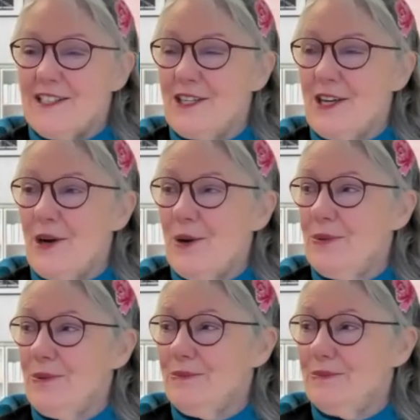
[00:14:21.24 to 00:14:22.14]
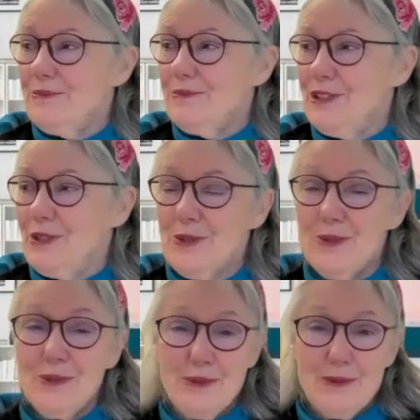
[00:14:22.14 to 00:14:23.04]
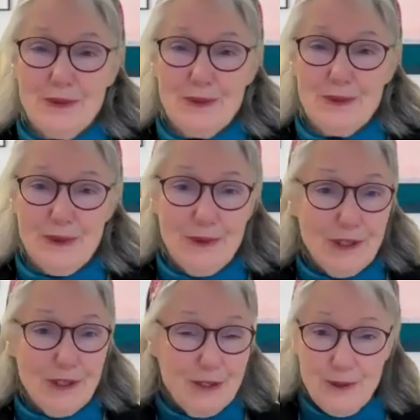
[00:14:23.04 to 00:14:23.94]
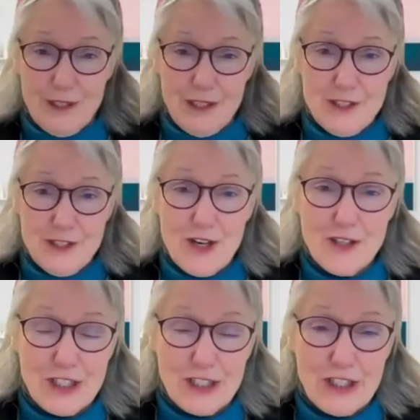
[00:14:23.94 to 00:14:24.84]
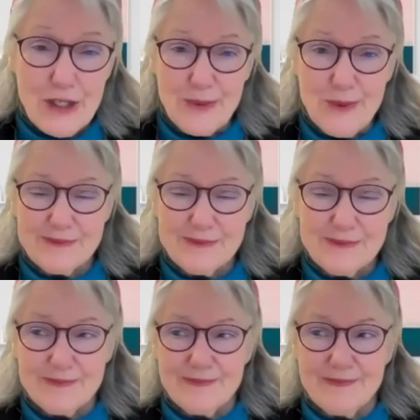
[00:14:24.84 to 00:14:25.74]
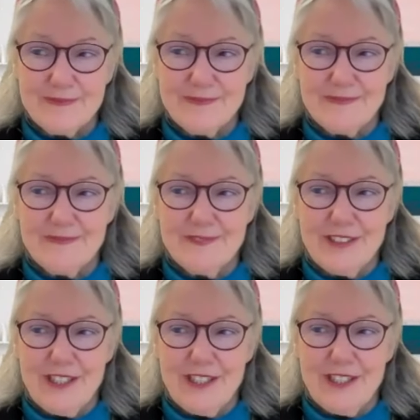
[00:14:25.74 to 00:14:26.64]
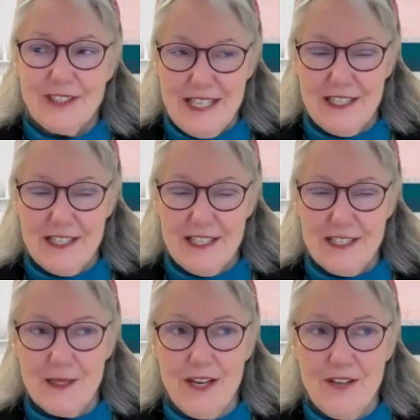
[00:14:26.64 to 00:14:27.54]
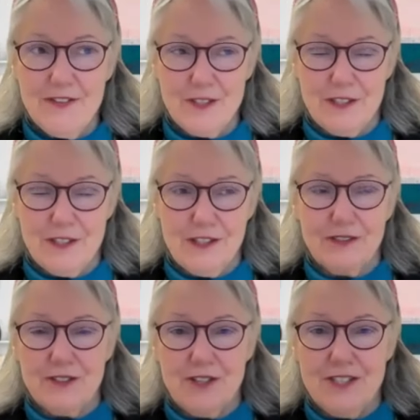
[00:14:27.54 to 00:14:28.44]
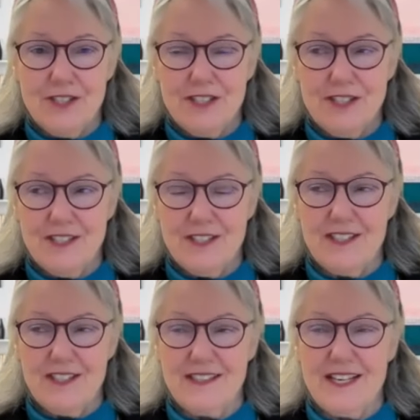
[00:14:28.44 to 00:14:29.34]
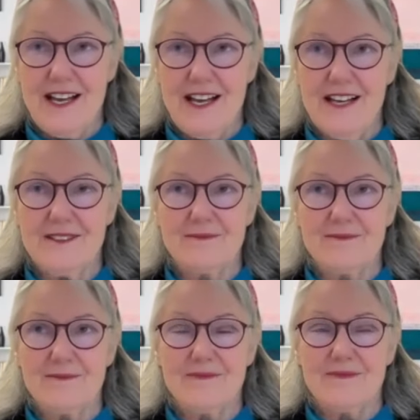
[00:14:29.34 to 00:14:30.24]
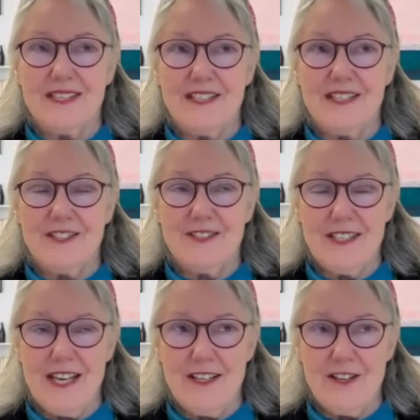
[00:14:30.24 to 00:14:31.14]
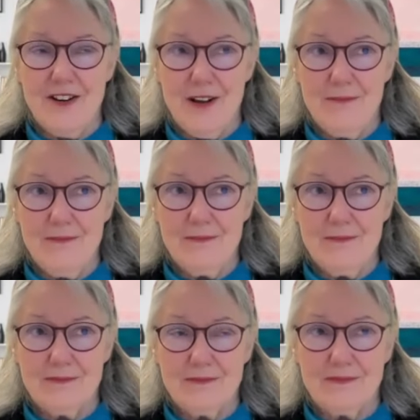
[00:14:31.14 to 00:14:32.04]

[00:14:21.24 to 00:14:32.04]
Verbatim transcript: So you only you're only in charge of you. So you take a deep breath, there's a little narcissistic attack, and you stay calm